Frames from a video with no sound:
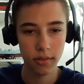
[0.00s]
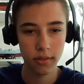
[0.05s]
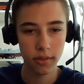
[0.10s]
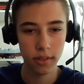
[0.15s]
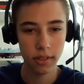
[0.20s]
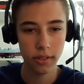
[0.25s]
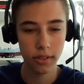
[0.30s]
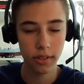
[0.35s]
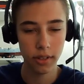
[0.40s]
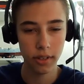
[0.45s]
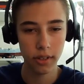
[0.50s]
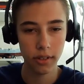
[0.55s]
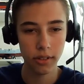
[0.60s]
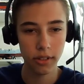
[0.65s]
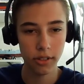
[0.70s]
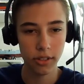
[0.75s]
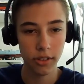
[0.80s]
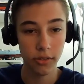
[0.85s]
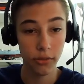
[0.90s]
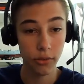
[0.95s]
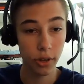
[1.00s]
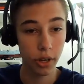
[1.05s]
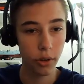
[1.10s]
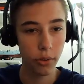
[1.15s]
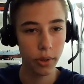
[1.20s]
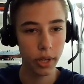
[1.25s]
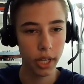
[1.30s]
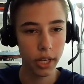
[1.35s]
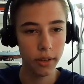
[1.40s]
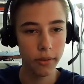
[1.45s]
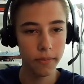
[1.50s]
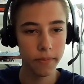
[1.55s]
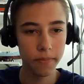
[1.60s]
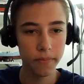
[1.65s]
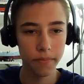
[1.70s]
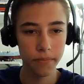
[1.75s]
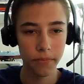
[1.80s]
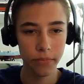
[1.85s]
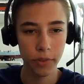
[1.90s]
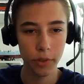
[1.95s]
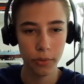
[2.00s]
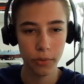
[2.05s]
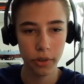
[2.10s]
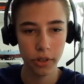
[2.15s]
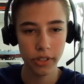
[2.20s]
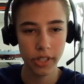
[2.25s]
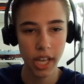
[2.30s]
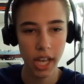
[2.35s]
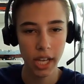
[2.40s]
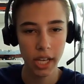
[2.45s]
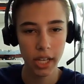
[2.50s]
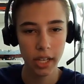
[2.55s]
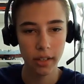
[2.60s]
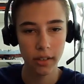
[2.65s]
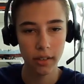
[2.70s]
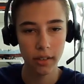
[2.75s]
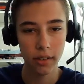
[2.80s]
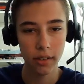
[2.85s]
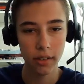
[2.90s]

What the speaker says: That's just a free queen. The rook's hanging.